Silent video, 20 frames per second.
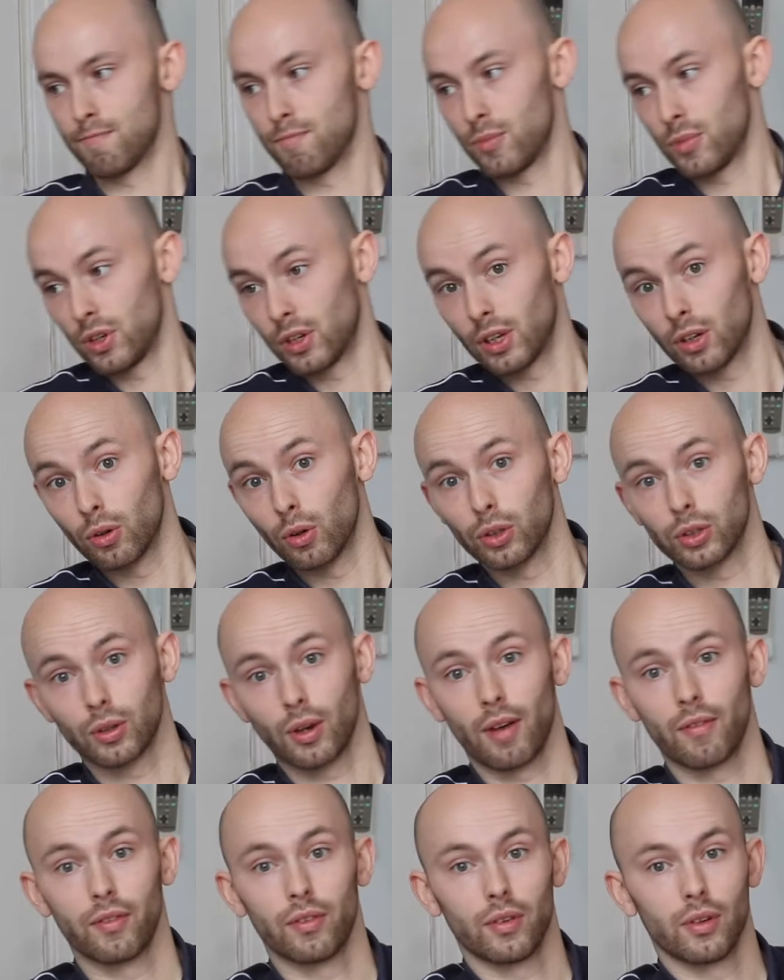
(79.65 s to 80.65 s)
You can also
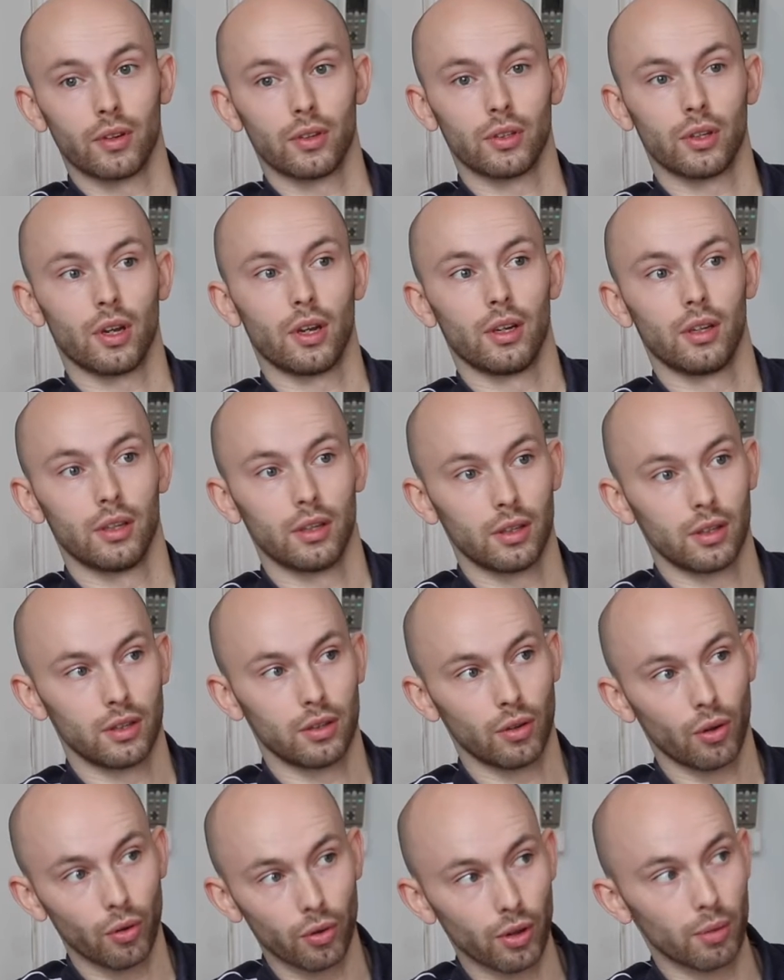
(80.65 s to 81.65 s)
have
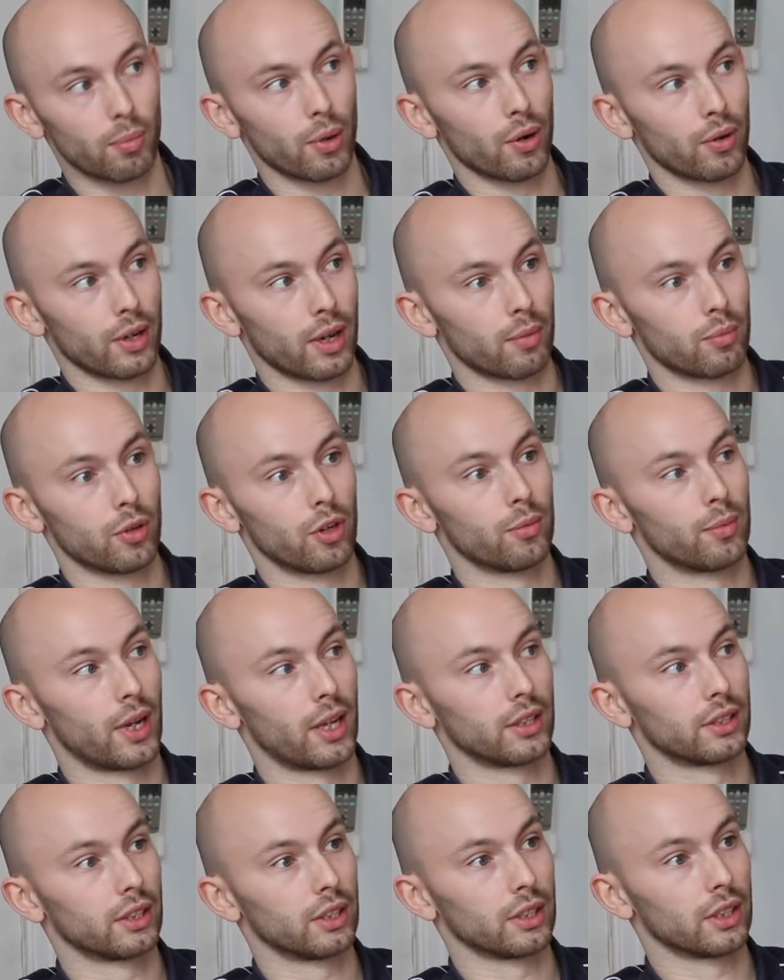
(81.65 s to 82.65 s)
other bony
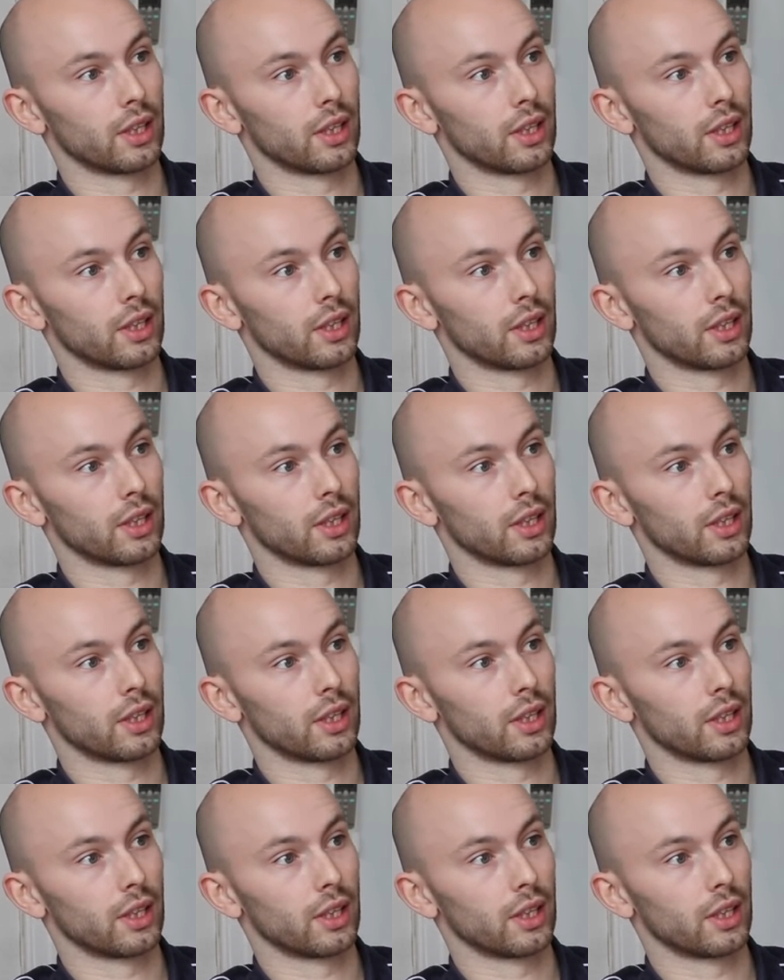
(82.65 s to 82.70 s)
abnormalities